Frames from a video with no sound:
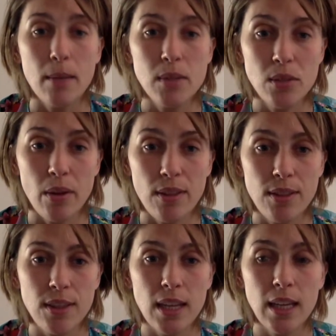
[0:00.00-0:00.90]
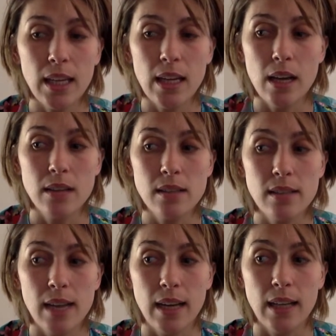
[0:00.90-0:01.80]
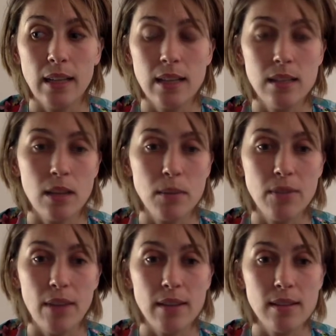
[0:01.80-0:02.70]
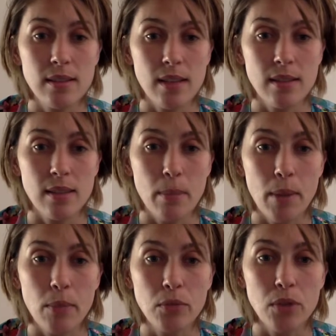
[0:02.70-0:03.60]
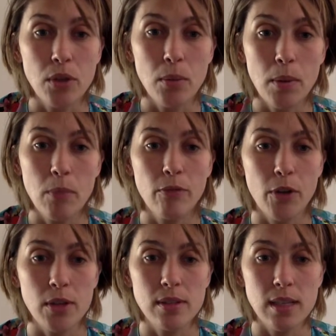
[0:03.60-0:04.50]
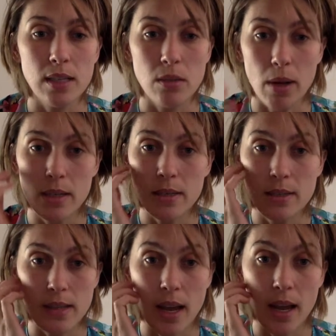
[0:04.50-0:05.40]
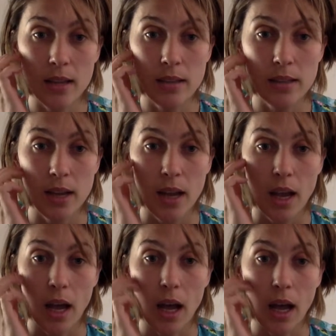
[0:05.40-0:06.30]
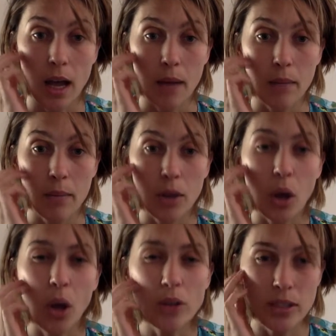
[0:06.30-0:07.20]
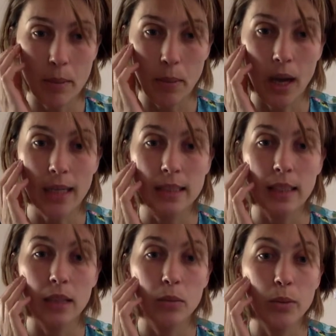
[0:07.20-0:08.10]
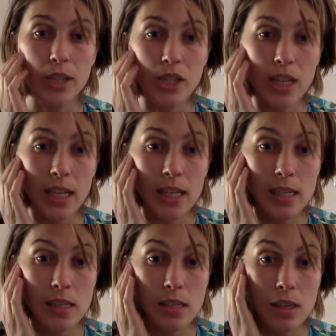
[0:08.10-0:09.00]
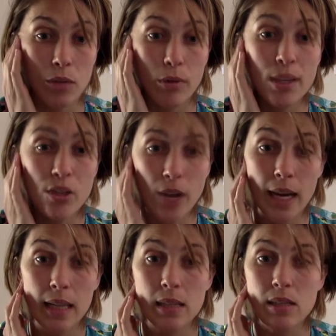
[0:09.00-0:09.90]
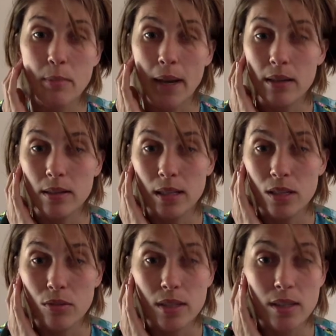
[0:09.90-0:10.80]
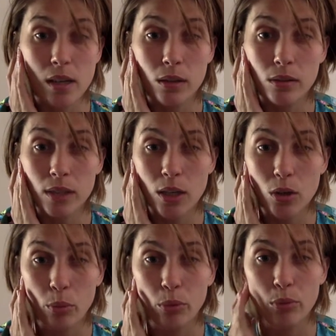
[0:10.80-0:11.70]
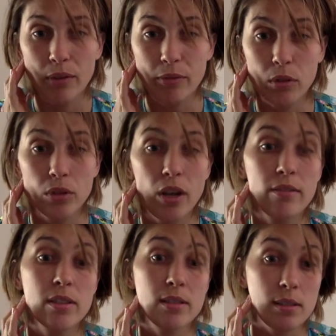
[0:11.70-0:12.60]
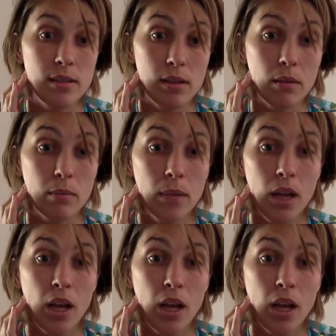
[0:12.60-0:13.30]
So I think in understanding these types of exercises that people do, people first need to understand the concept behind it, which is retraining the somatosensory cells in your peripheral nervous system